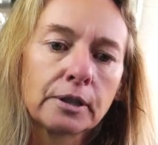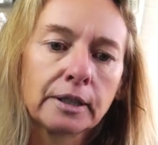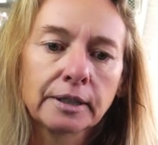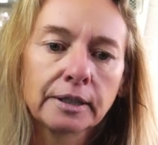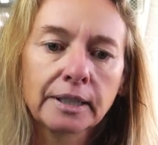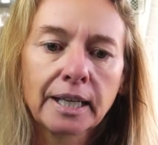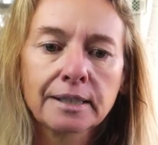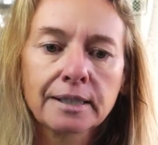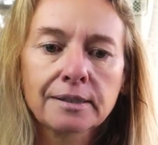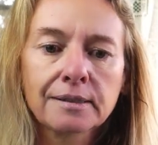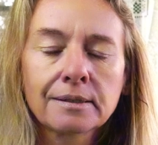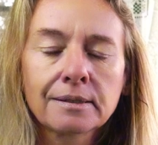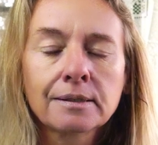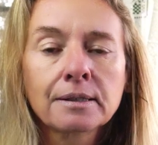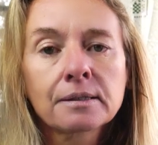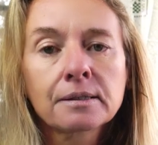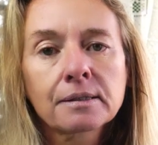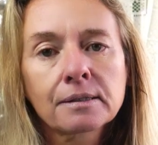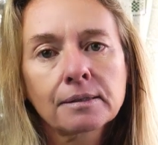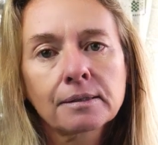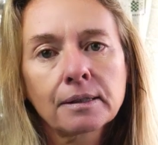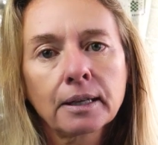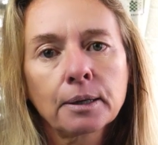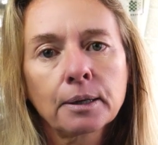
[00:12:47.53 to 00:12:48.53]
and that's the
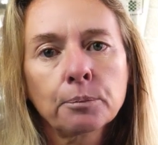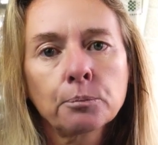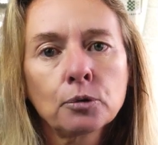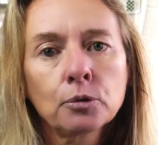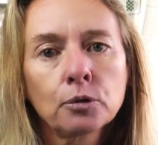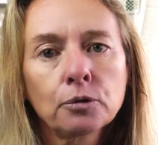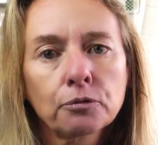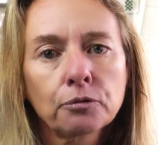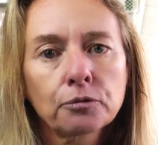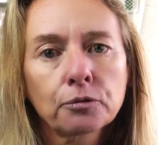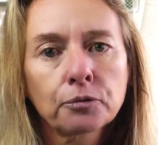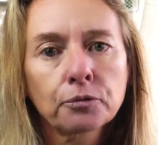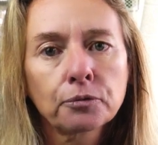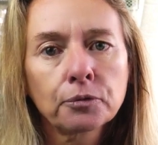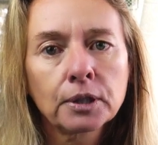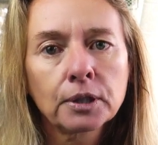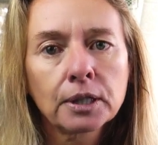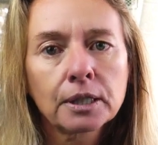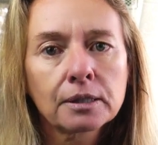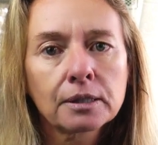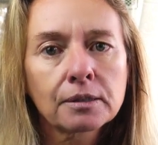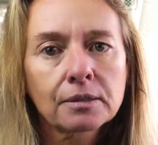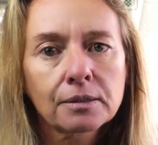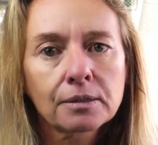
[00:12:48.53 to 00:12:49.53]
same with
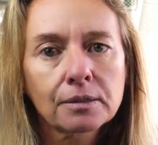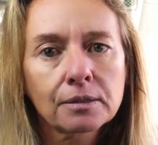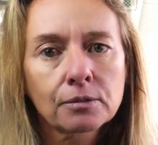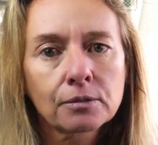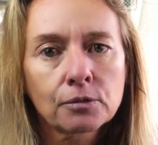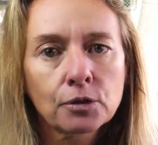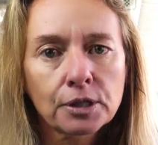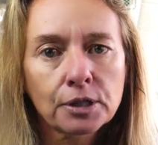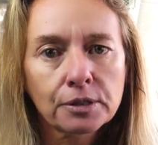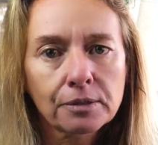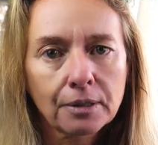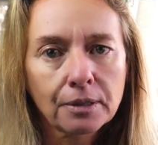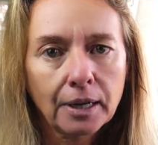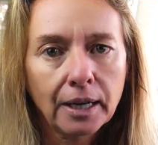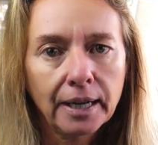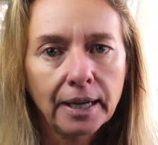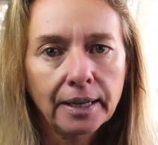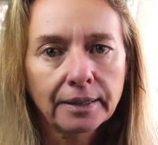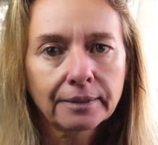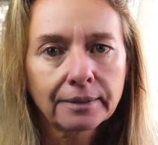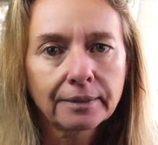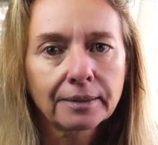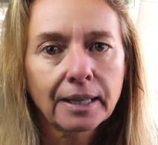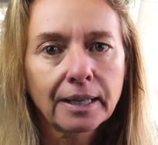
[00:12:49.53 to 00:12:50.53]
this
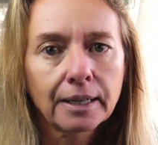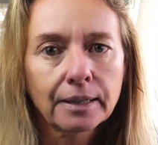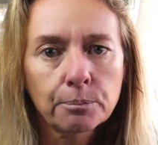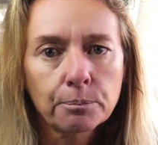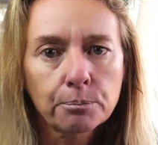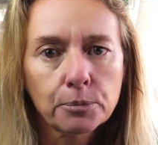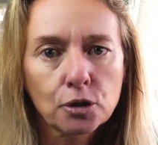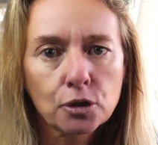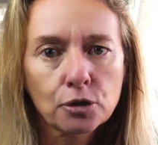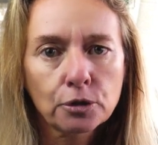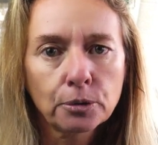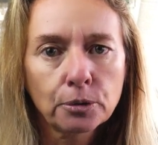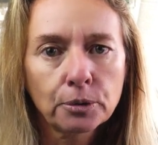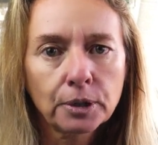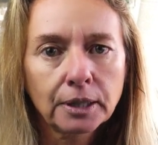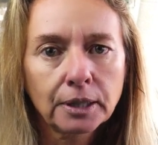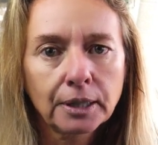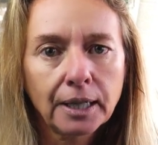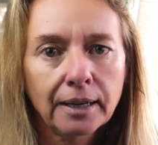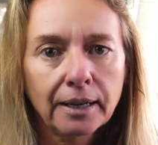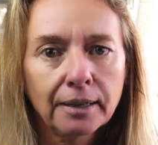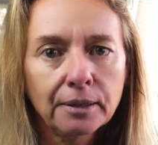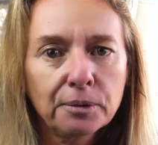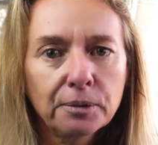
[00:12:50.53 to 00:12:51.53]
design that I'm showing
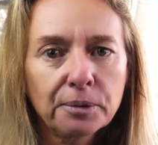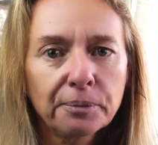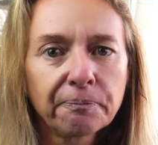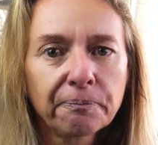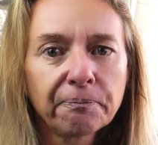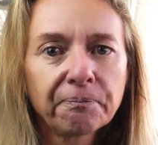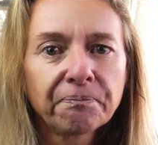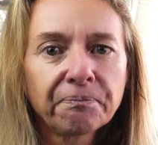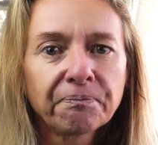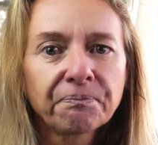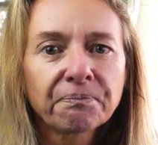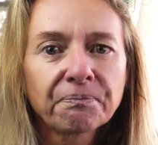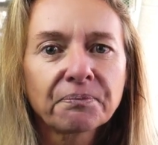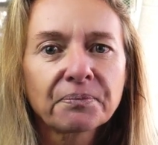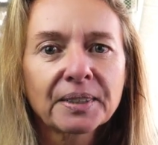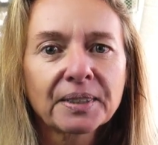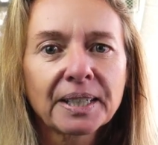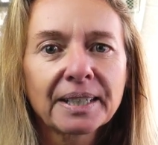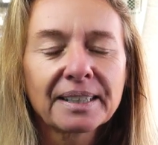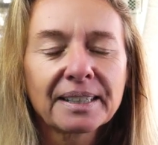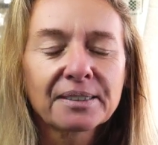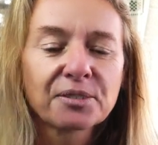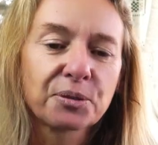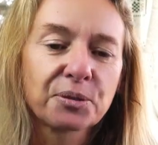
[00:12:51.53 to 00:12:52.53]
now.
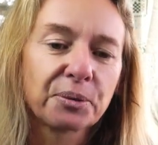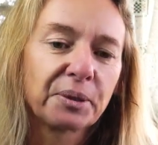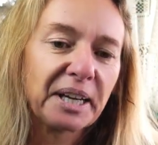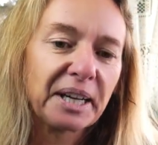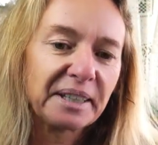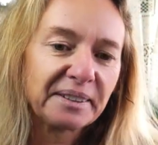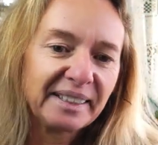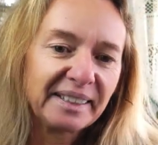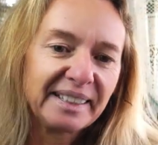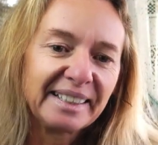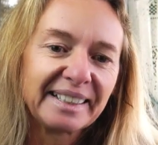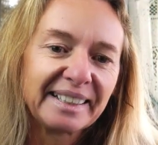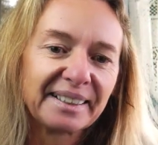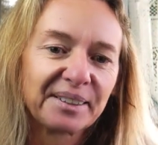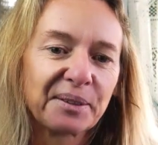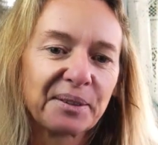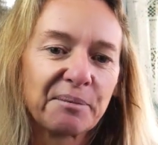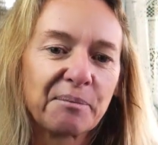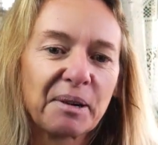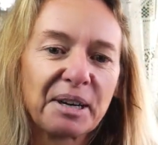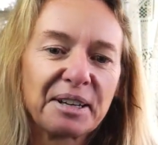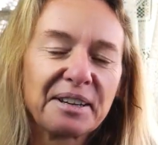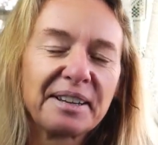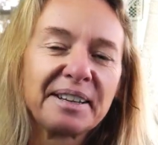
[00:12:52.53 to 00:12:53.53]
It's right here
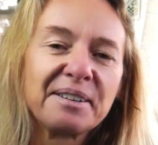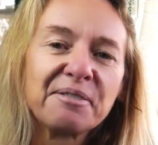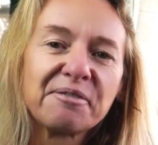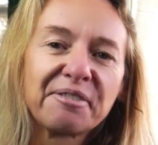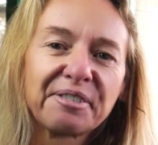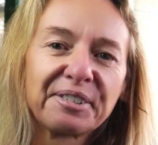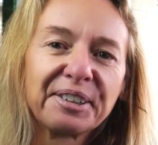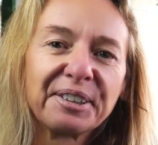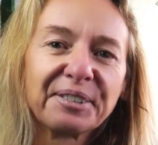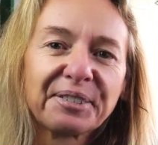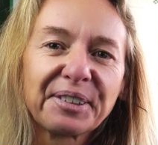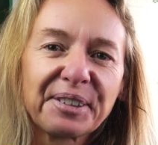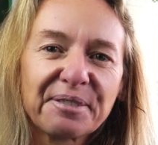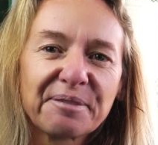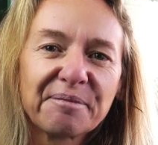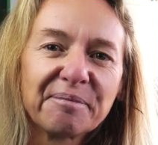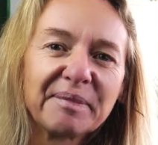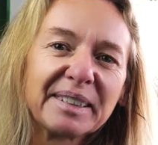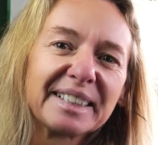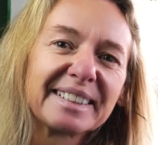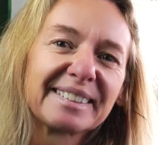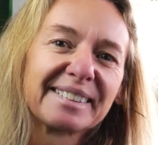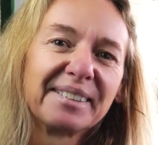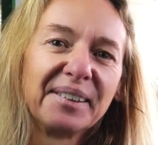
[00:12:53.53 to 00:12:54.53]
in front of
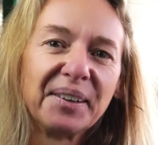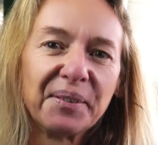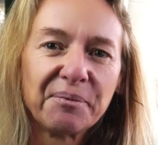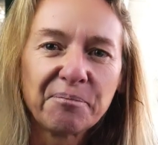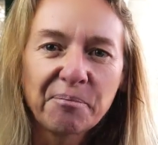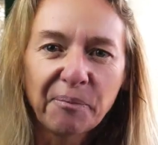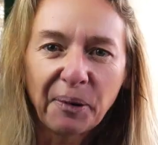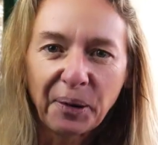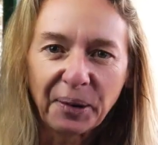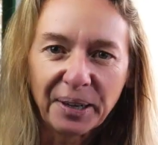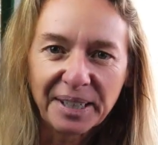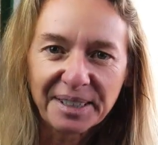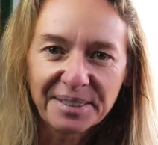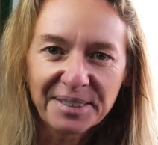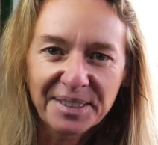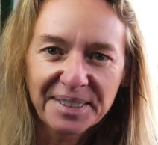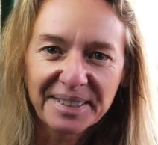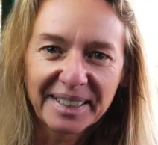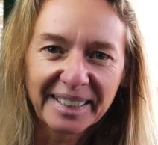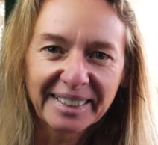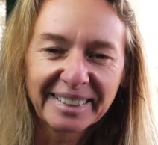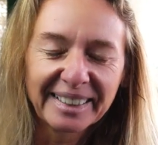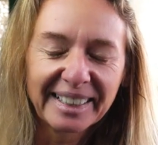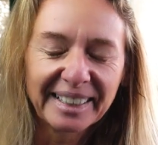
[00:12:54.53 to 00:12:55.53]
me, so I'm
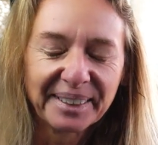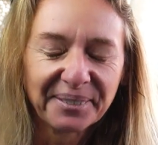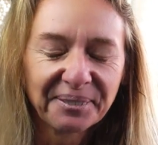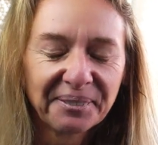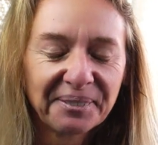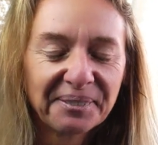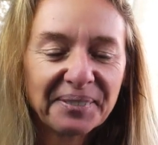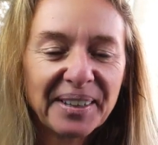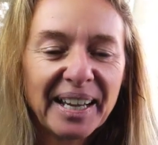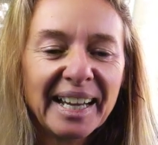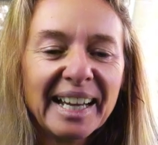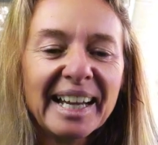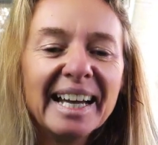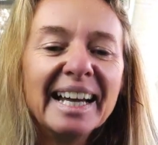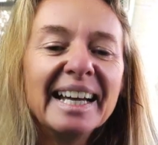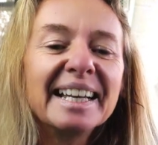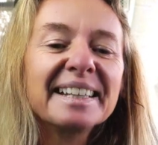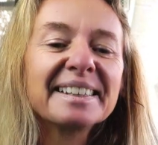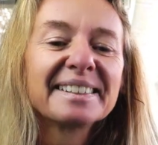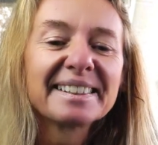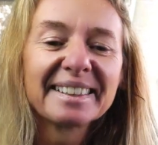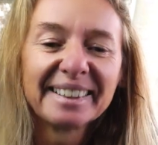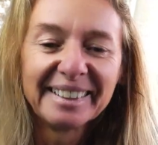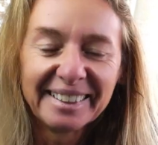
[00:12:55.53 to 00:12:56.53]
pointing at them.
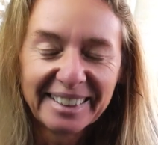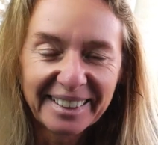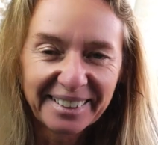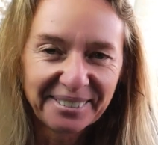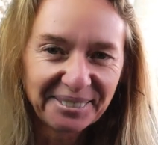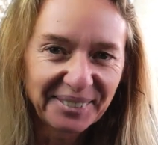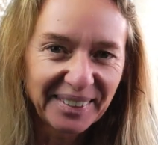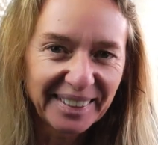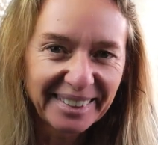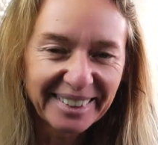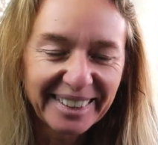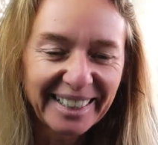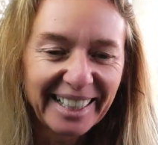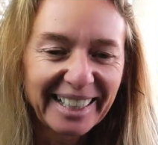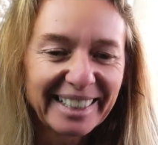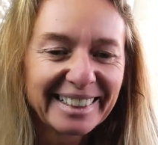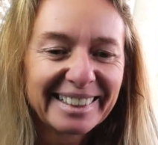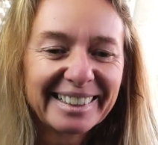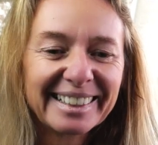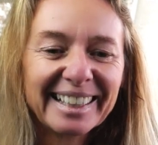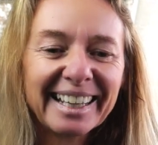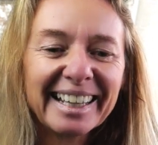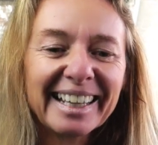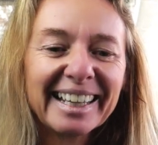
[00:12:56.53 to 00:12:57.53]
Sorry about that.
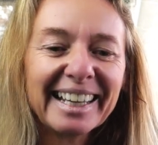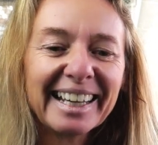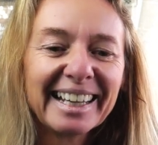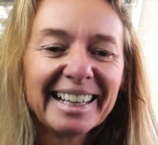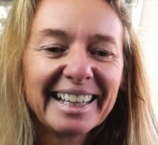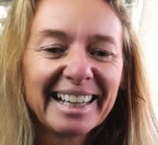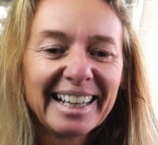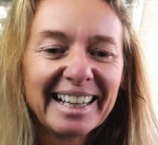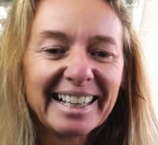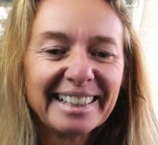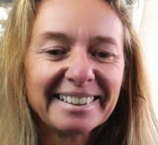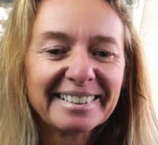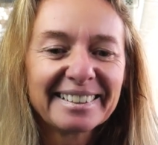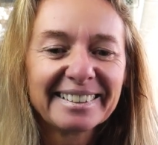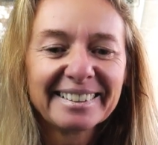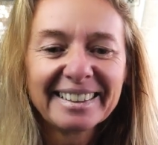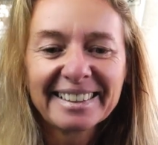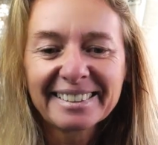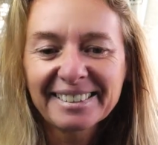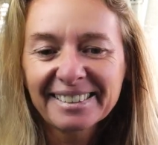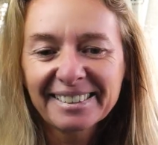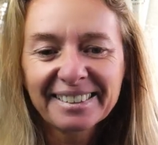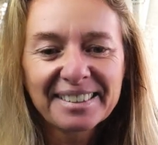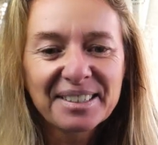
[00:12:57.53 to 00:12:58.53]
And
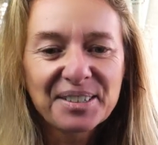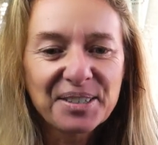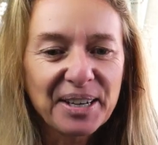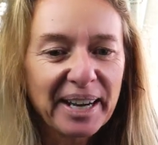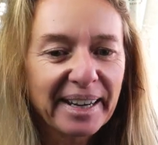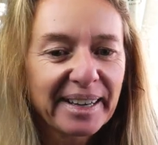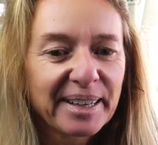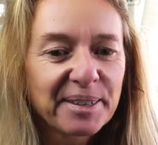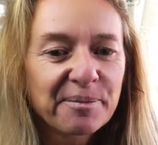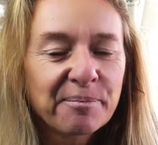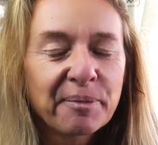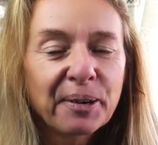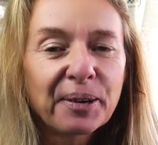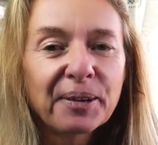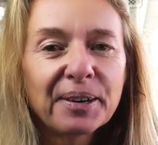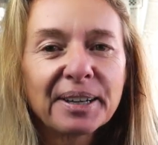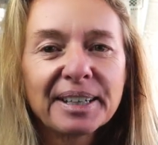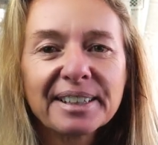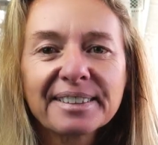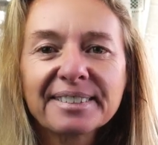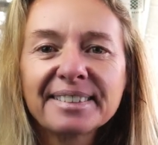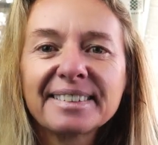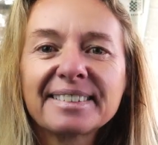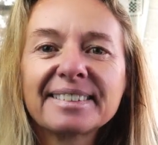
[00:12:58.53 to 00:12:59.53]
this is
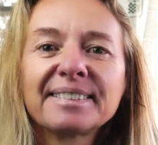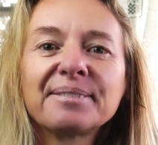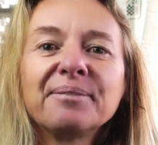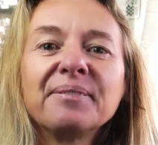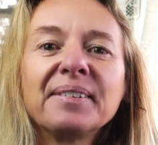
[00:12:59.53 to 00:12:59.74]
checkerboards